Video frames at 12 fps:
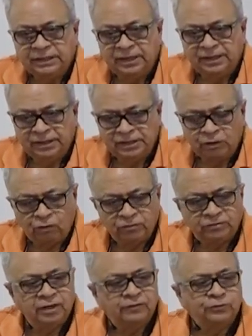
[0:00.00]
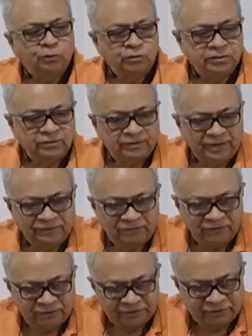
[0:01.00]
Indian Council of Social Science
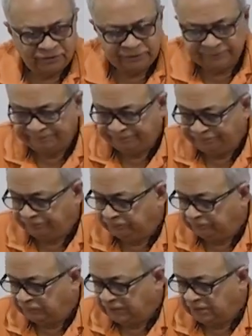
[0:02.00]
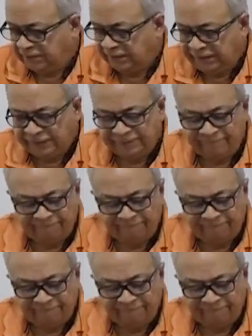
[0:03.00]
Research, Delhi.